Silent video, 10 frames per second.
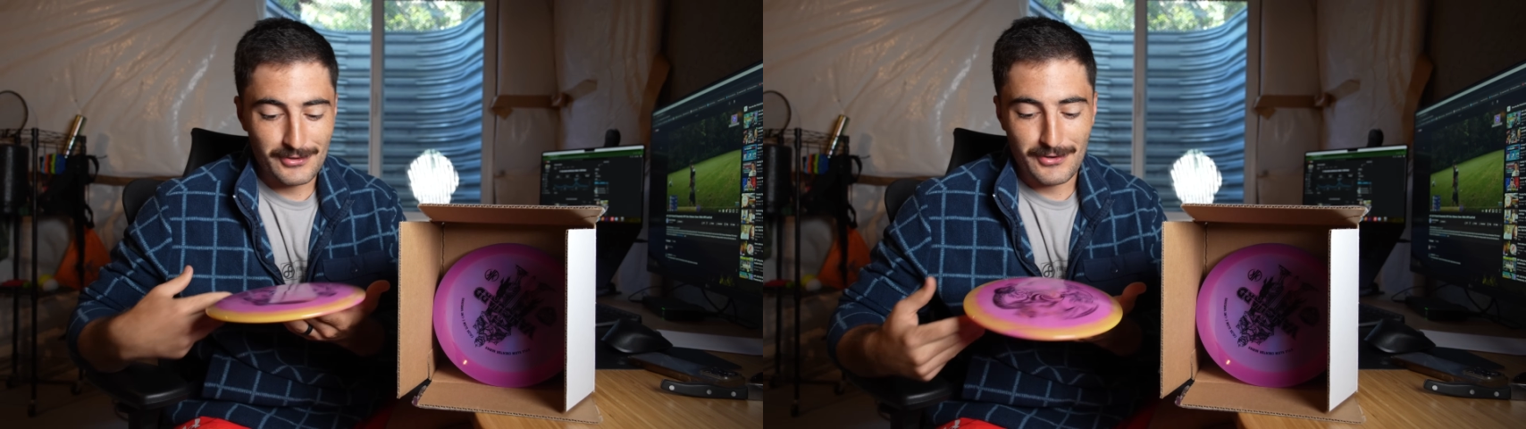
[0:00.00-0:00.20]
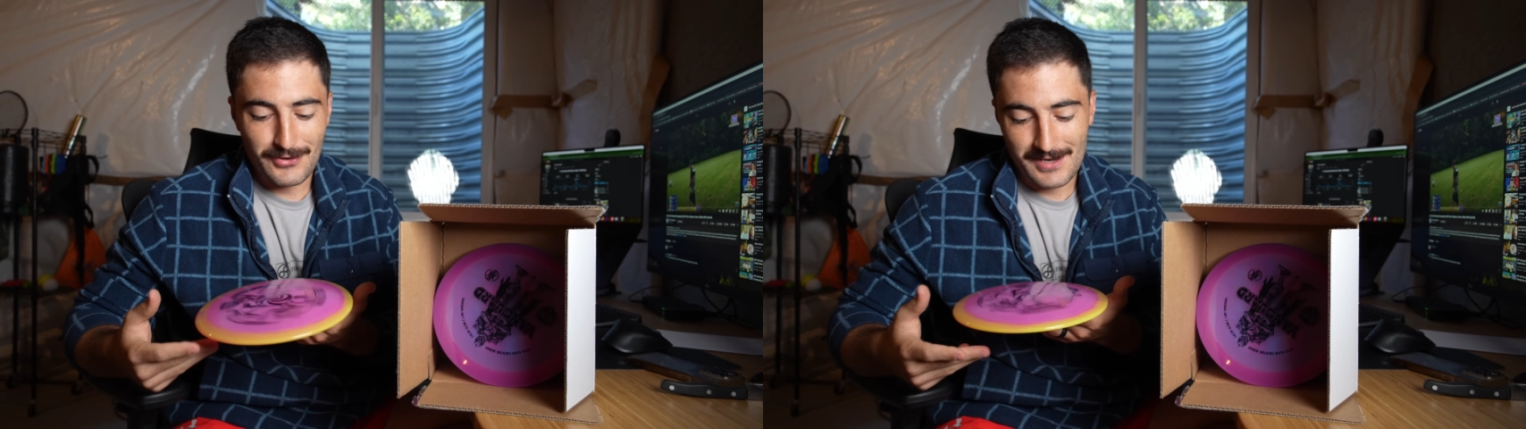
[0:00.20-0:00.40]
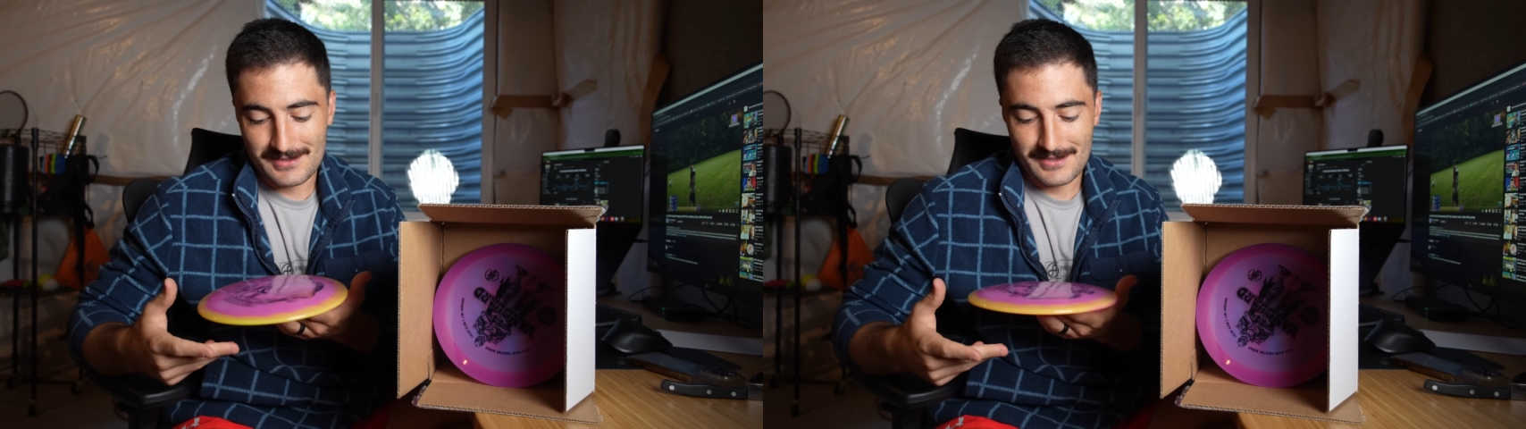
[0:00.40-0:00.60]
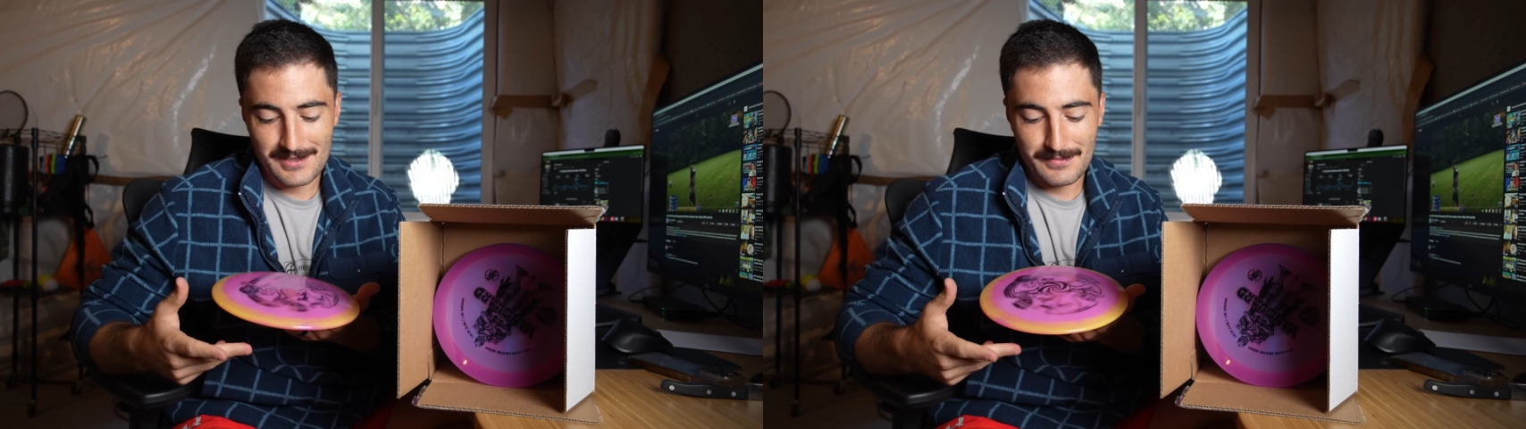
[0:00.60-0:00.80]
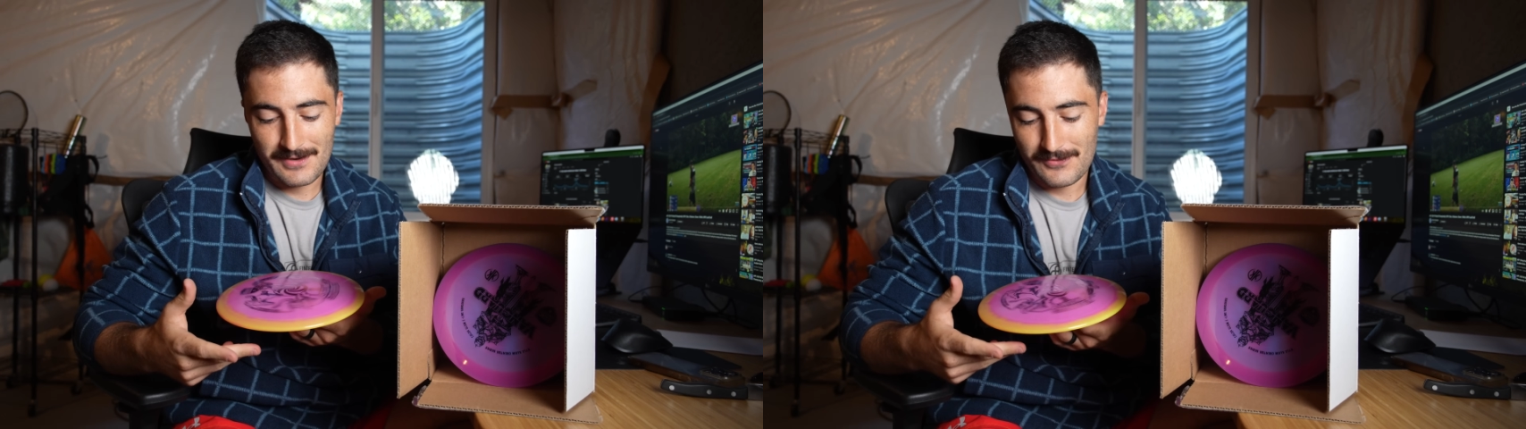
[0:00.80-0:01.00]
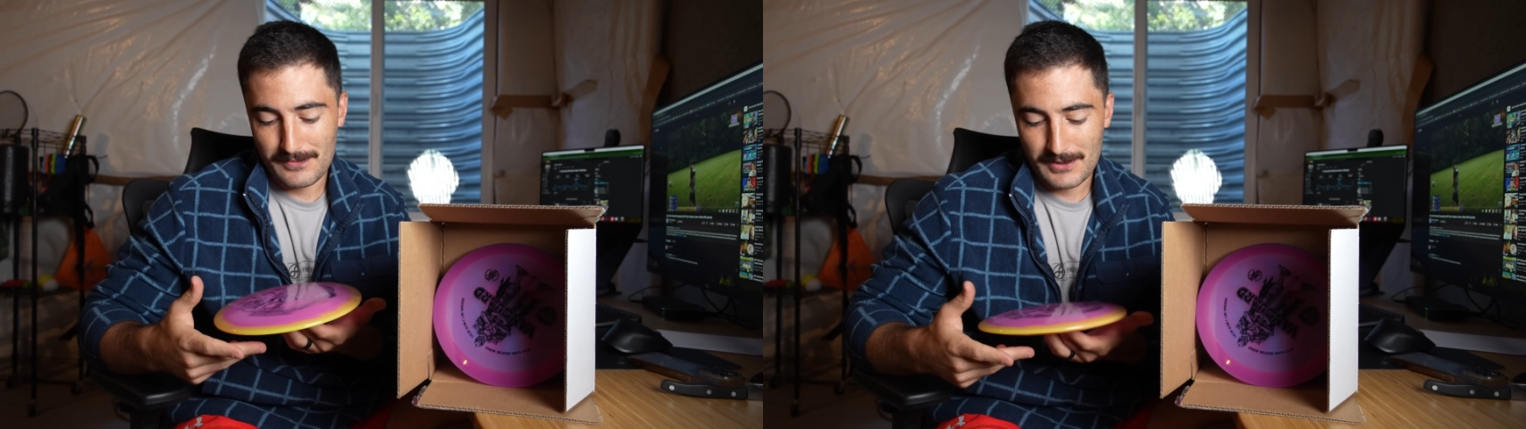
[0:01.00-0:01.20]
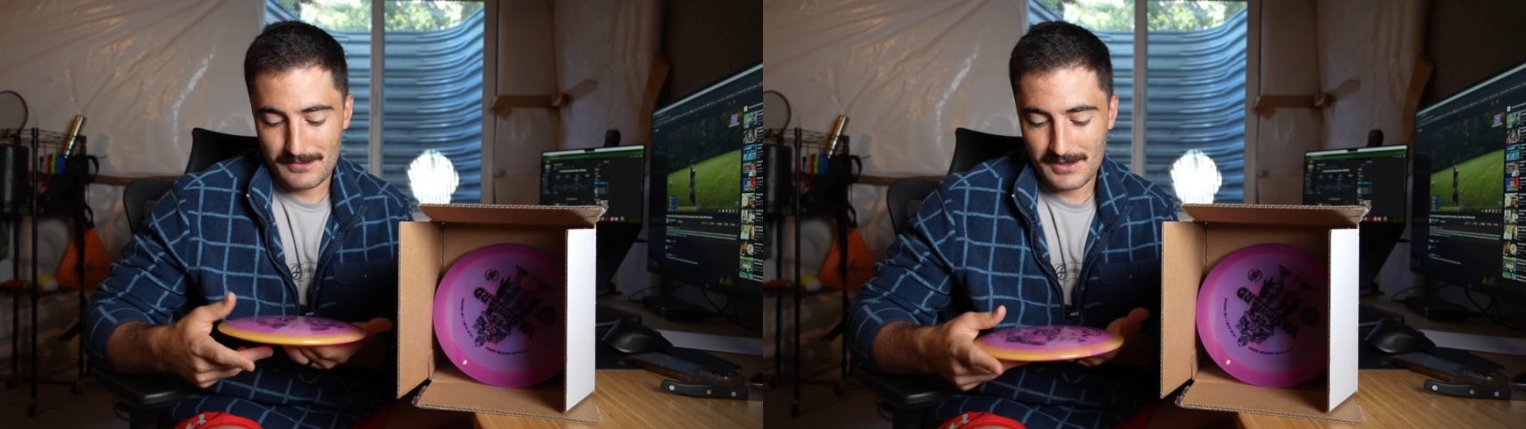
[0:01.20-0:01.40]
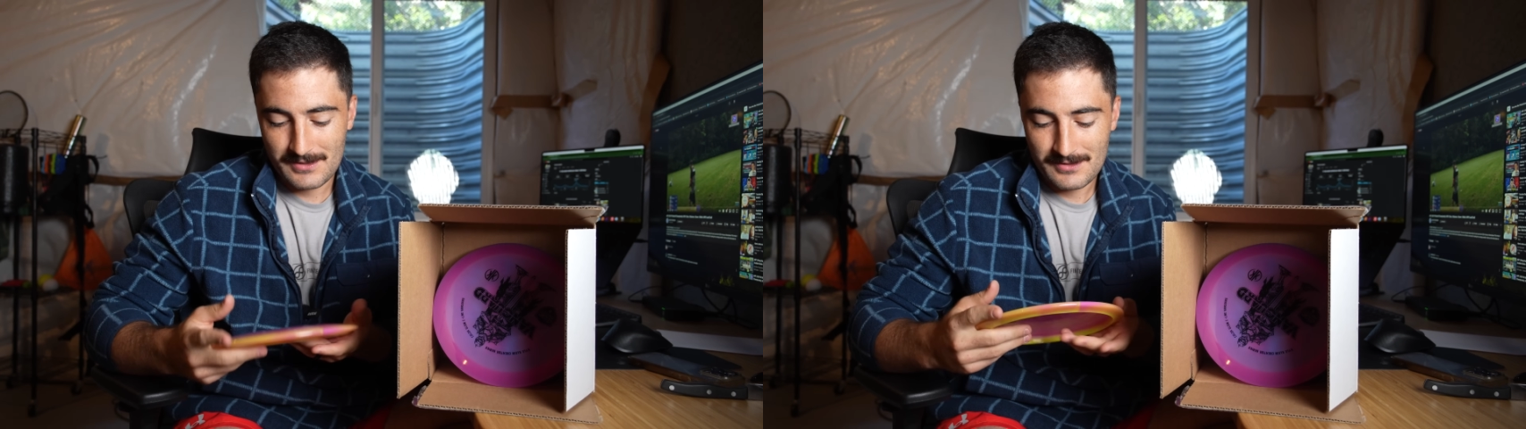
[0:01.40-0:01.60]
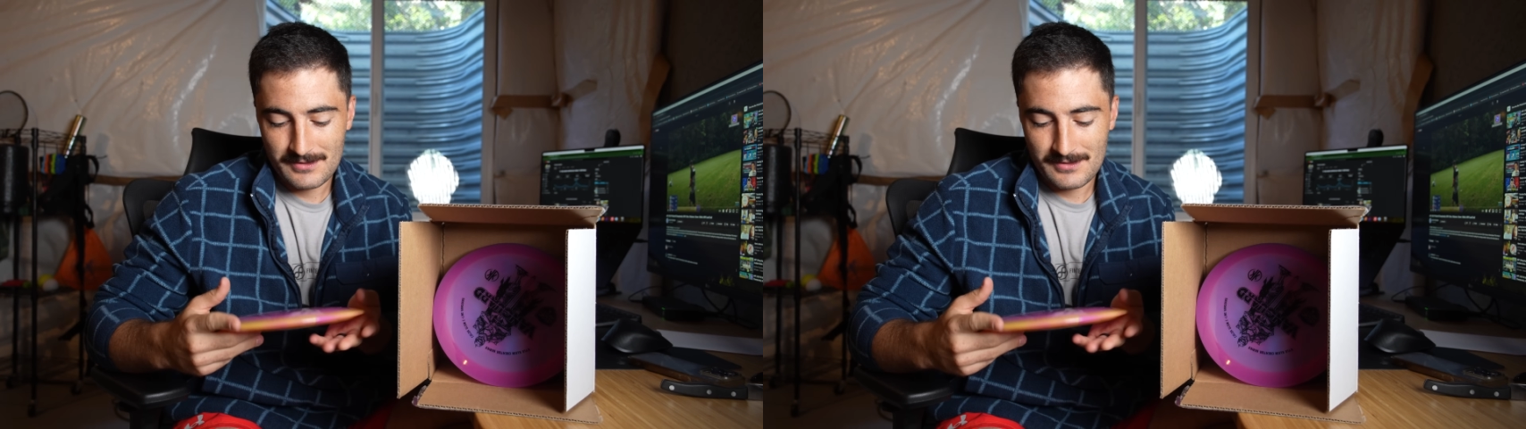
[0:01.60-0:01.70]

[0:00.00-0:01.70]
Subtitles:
Glow Horizon disc coming out for a buddy of mine.